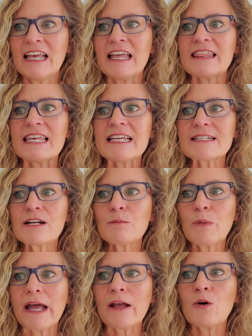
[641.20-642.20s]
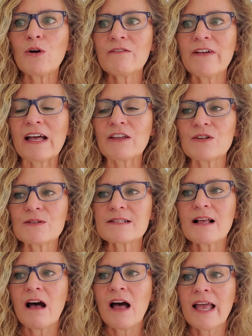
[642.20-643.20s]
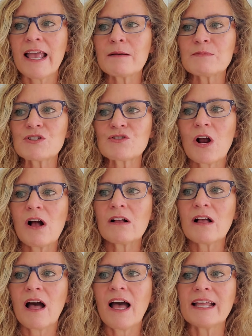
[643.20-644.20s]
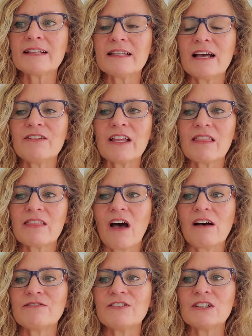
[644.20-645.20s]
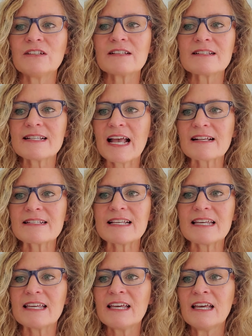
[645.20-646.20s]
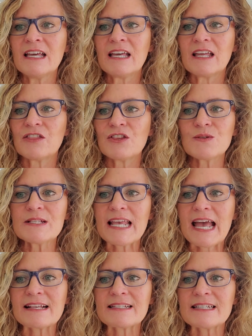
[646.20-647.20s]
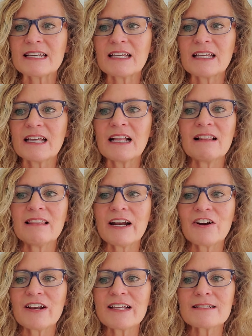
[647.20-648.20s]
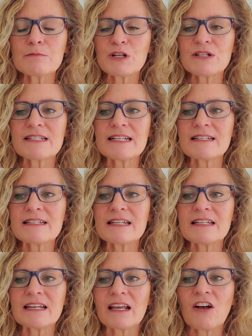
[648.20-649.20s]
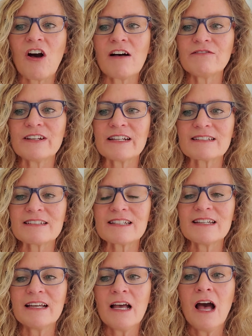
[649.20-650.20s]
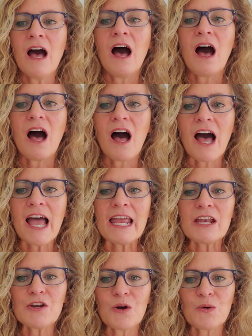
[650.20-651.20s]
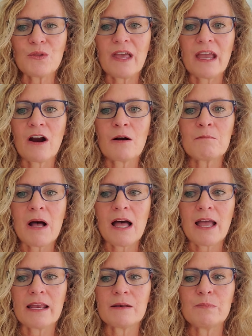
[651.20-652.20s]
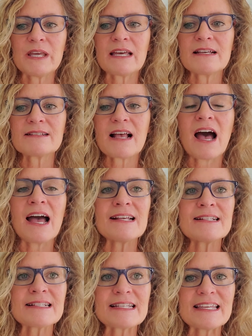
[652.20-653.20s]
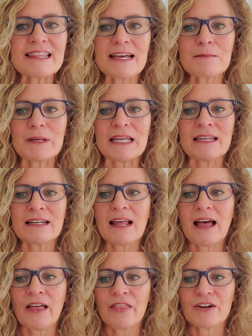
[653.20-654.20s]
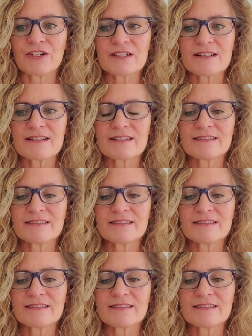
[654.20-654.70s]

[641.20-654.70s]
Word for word: These are my core values. I am strong, kind, loving, thoughtful, sexy, enthusiastic, hilarious, persistent, confident. I know they are mine because I see them in others.